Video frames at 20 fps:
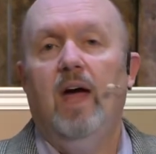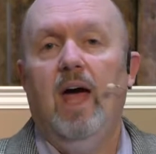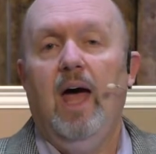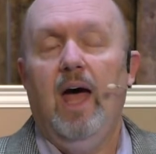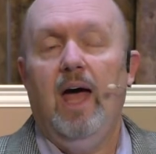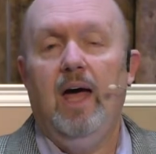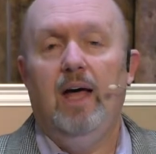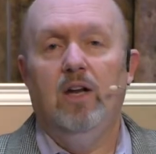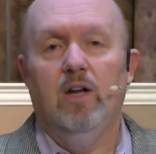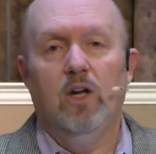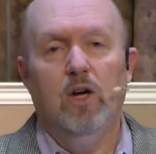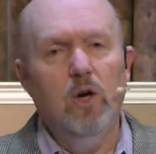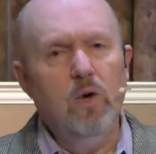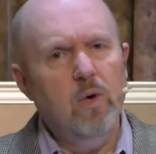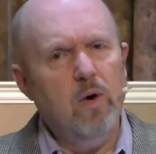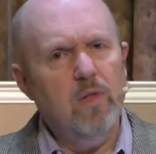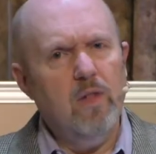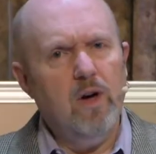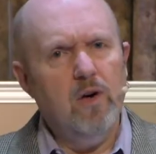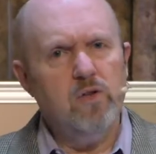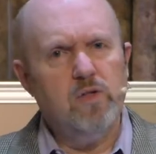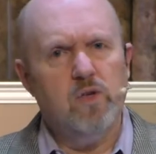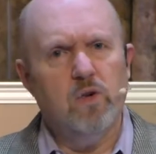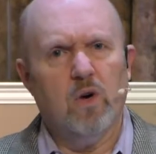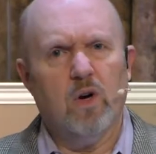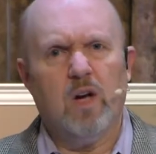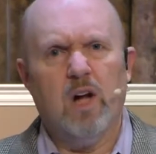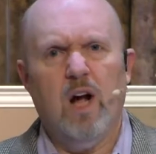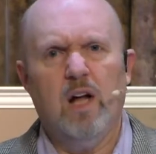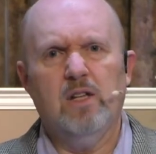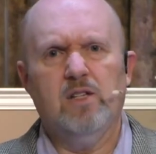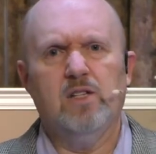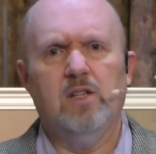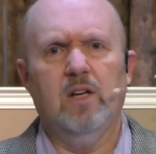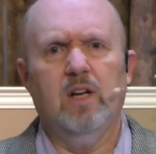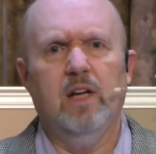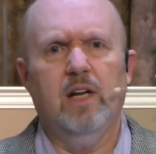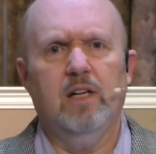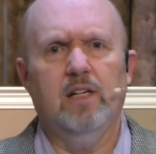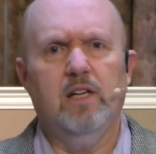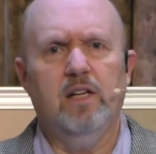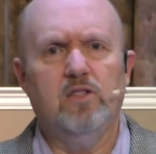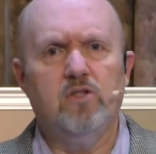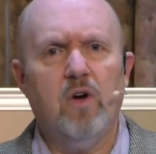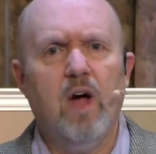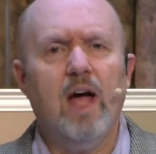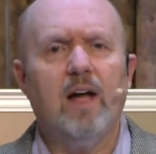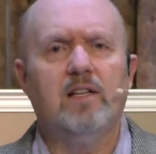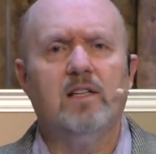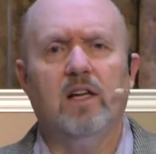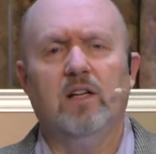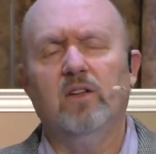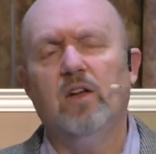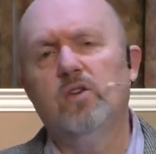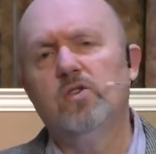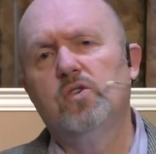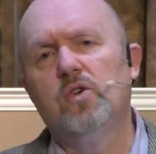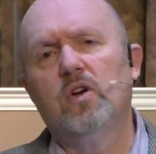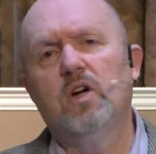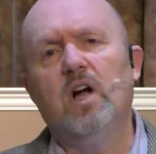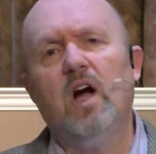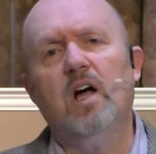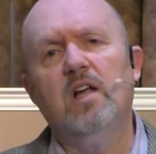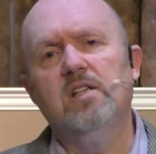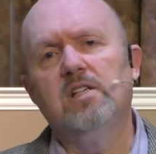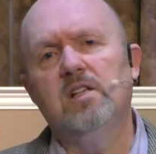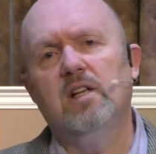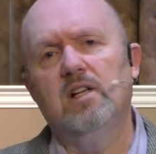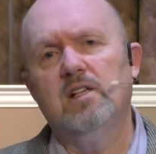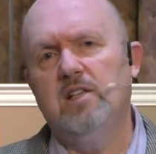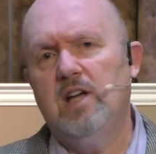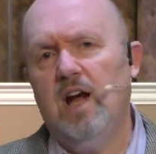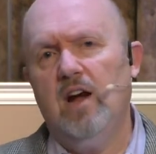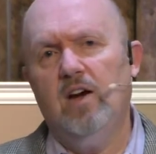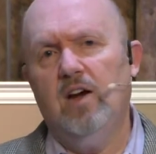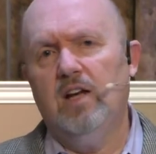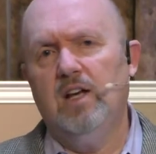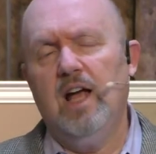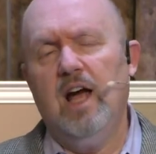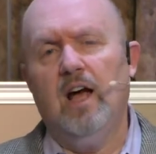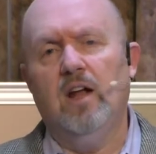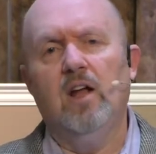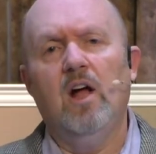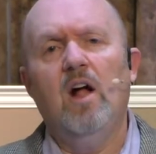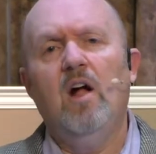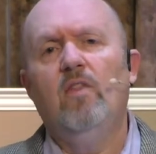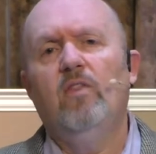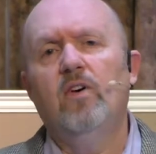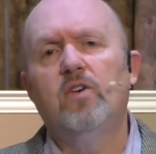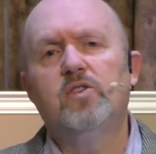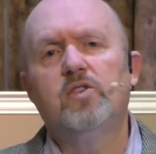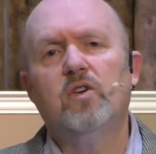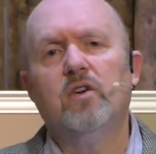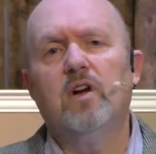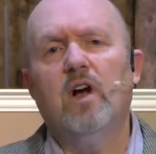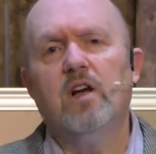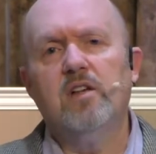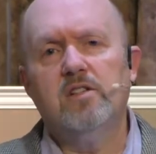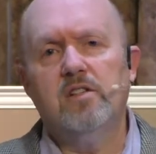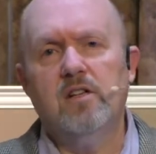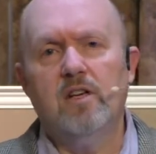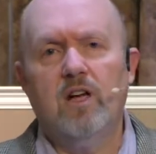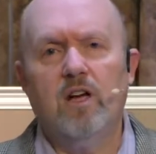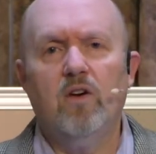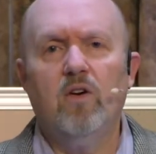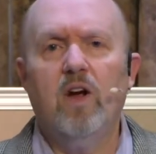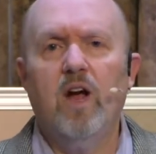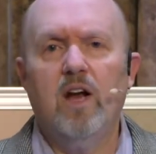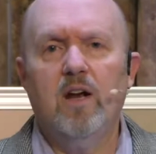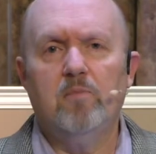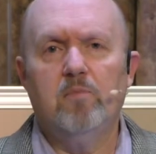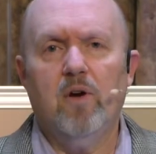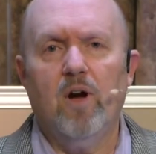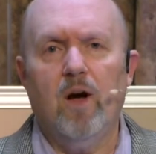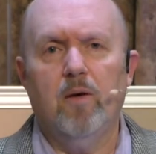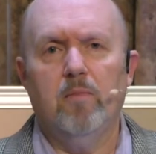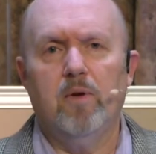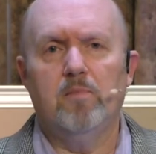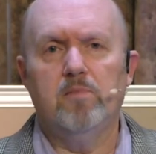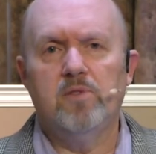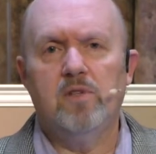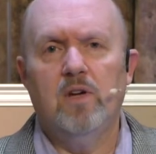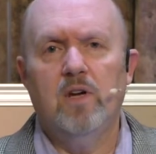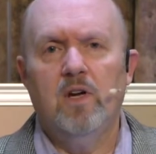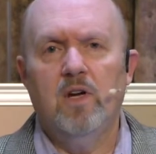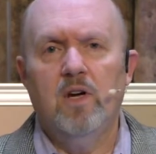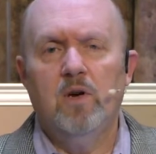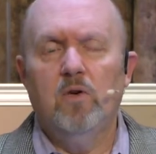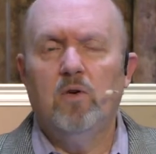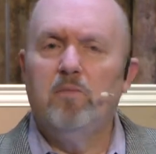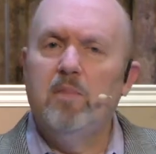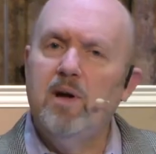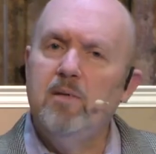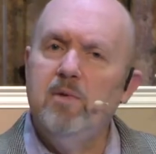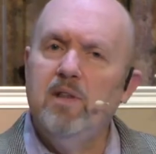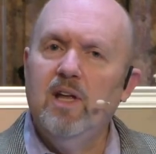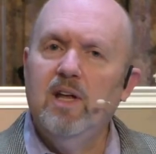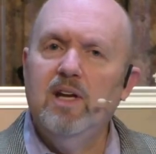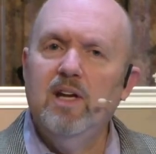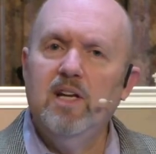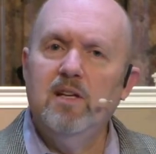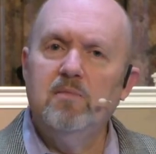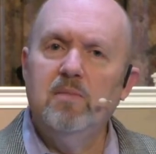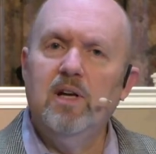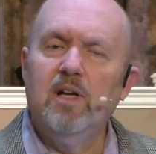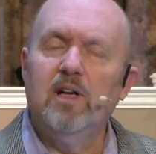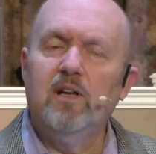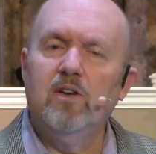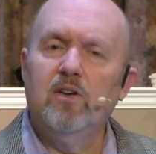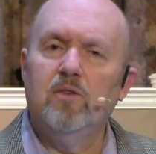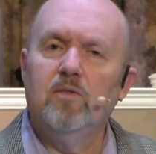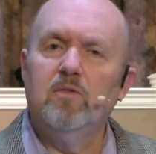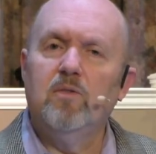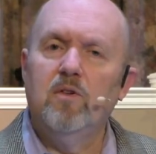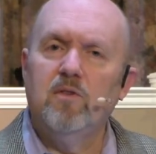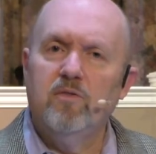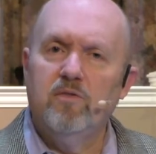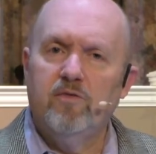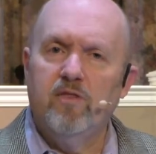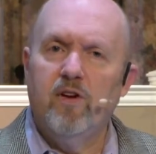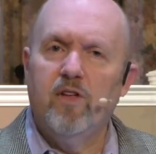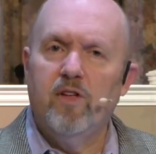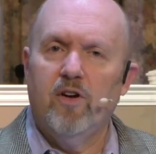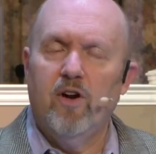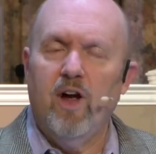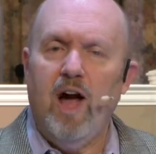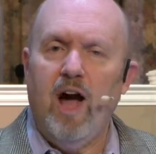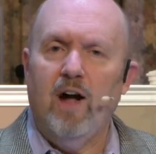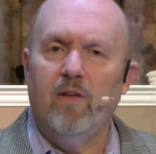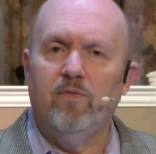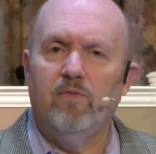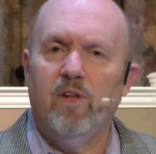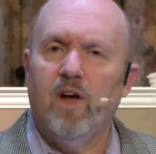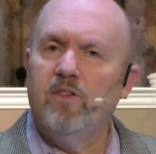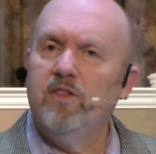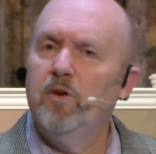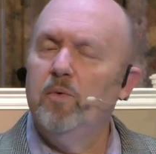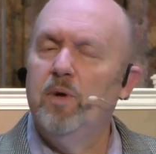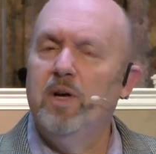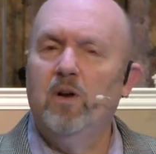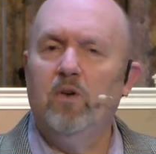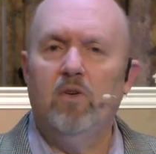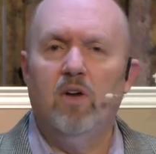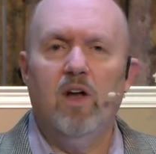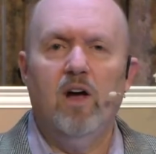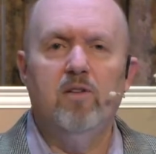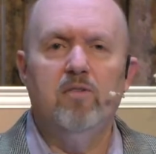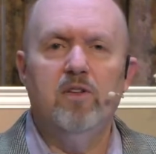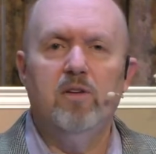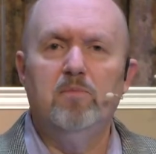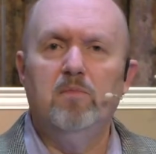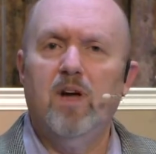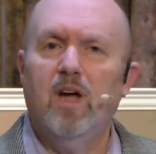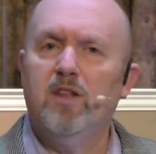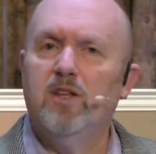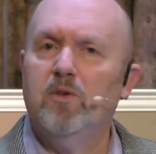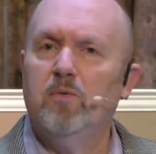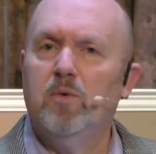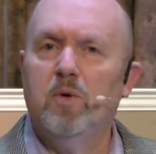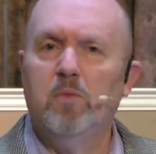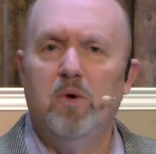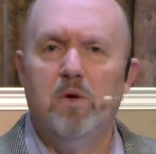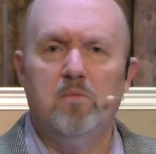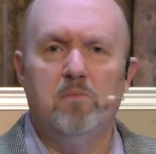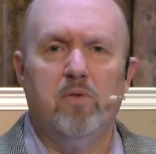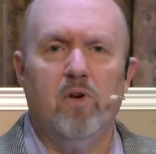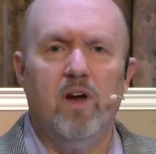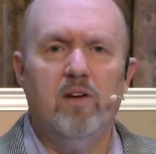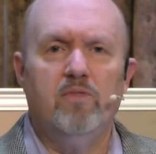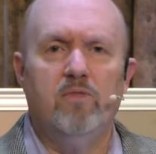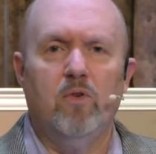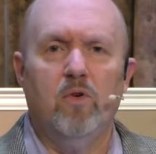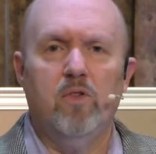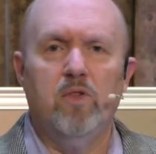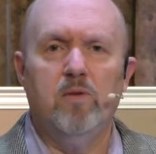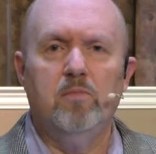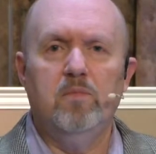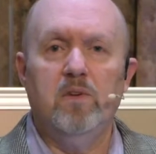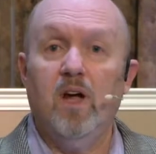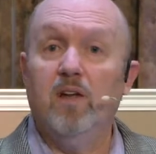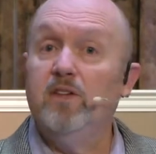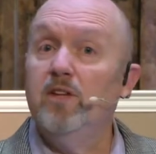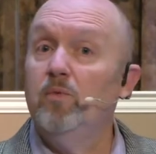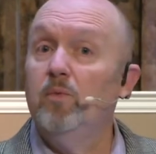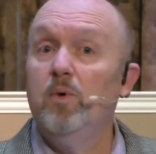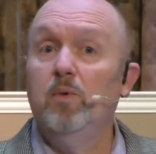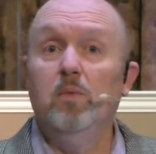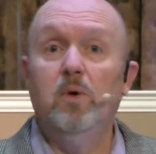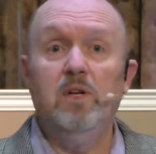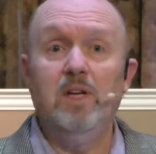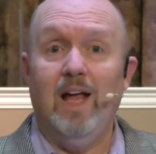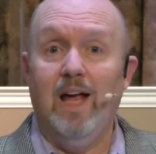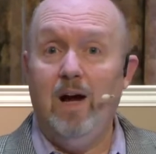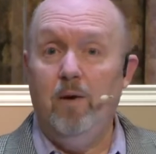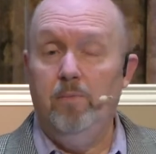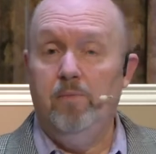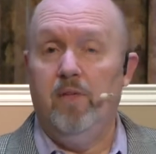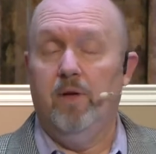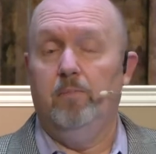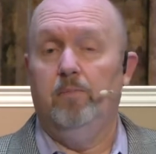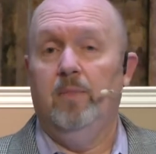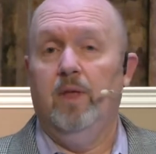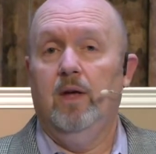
And who are those who are constantly detracting, those who are constantly tearing down, those who are constantly creating problems? Well, maybe they need to be a little further out. Not that we don't love them, not that we wouldn't pray for them, not that we wouldn't help them